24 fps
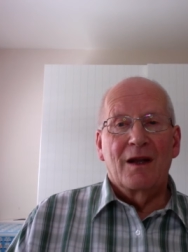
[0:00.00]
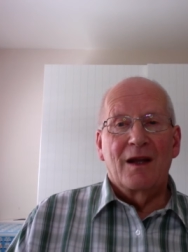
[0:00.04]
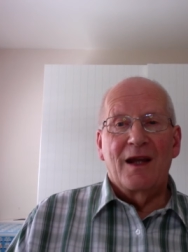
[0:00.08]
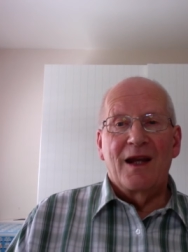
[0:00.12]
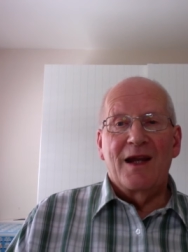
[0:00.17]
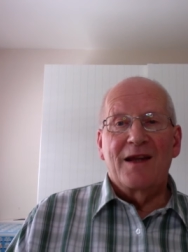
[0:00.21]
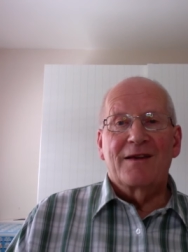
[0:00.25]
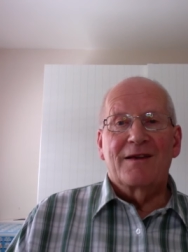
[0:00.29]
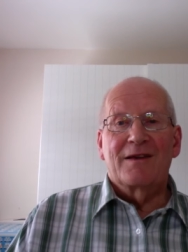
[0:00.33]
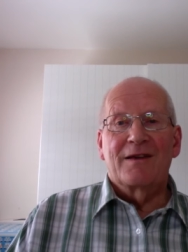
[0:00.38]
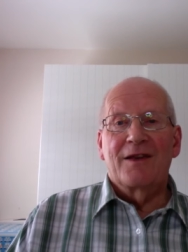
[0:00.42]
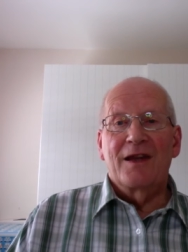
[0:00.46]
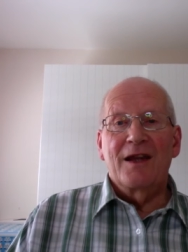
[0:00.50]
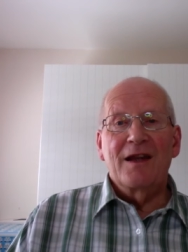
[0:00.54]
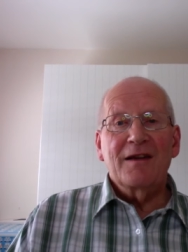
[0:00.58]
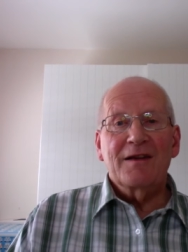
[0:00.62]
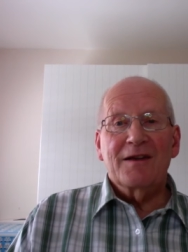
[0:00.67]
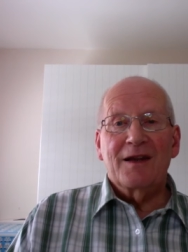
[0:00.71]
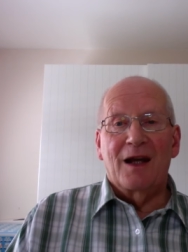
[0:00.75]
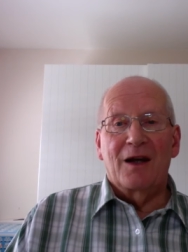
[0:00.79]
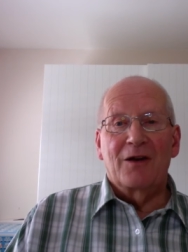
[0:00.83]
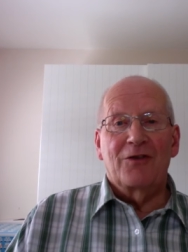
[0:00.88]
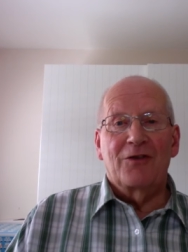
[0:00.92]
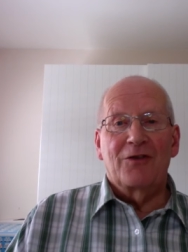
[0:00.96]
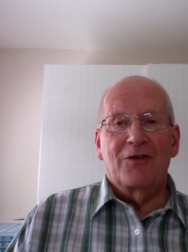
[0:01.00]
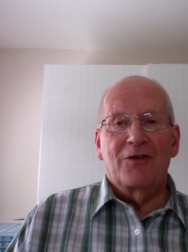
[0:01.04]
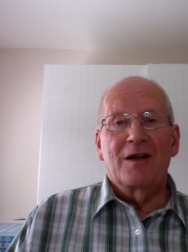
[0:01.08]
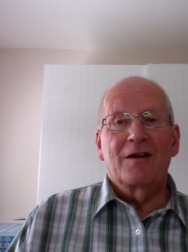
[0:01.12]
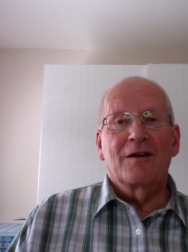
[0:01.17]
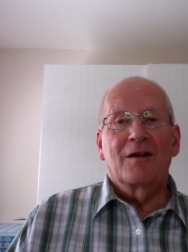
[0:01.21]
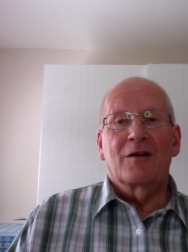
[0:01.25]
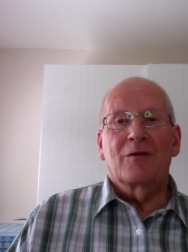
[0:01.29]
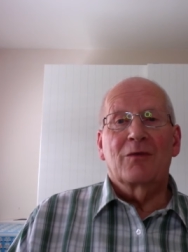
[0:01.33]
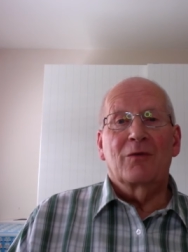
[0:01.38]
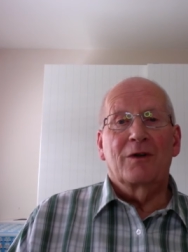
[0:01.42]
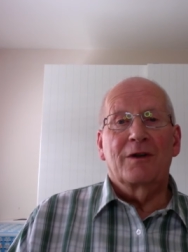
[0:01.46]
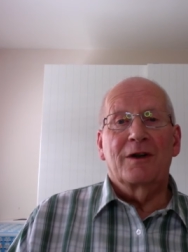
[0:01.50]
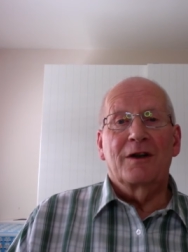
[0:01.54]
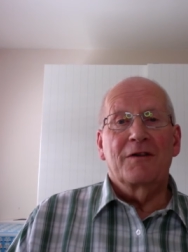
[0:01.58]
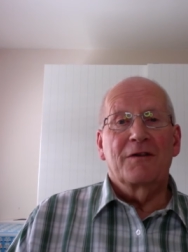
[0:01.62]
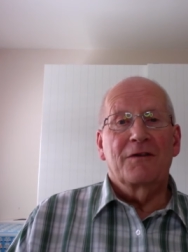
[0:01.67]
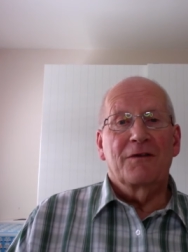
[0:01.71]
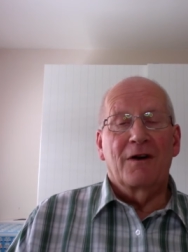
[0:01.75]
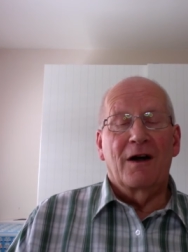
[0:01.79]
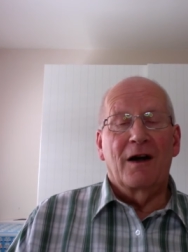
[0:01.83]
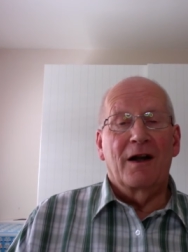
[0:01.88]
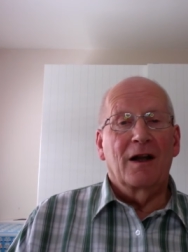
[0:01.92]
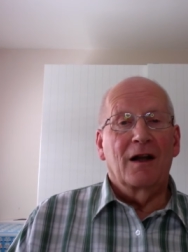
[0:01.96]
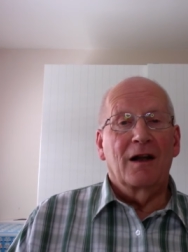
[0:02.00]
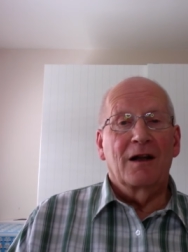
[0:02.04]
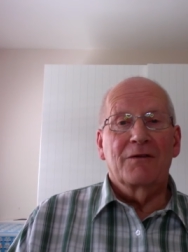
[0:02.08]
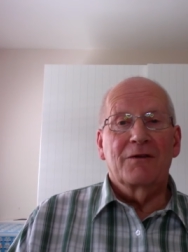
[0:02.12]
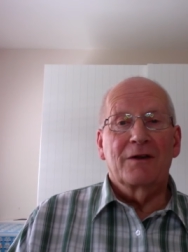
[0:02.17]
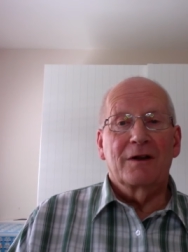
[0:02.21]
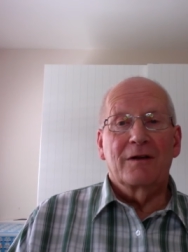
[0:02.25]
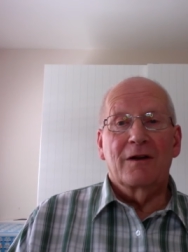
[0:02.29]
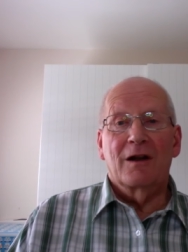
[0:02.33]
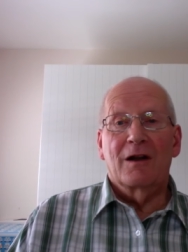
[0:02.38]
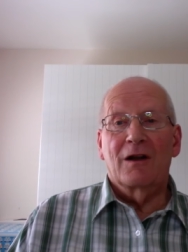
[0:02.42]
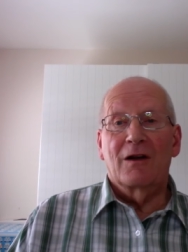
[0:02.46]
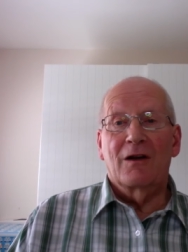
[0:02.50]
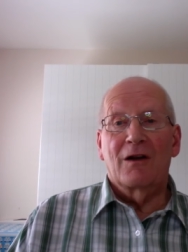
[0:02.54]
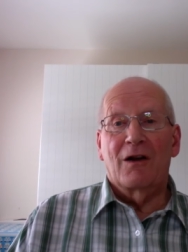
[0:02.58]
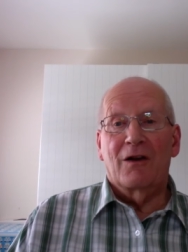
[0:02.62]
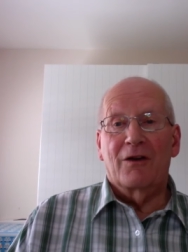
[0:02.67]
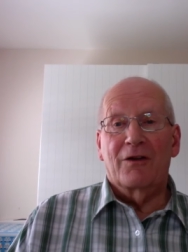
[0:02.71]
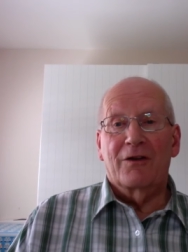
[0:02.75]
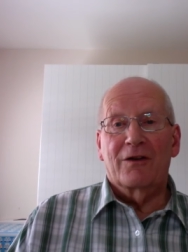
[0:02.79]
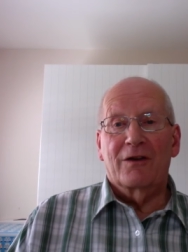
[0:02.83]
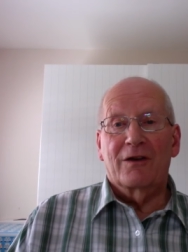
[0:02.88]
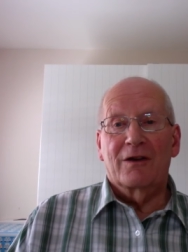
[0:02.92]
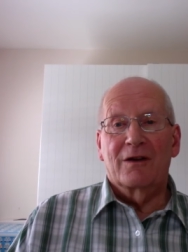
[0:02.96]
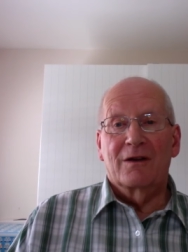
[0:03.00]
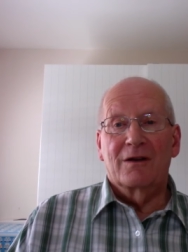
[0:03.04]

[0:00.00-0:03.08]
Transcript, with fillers: Is this how Jesus would define loving the lost?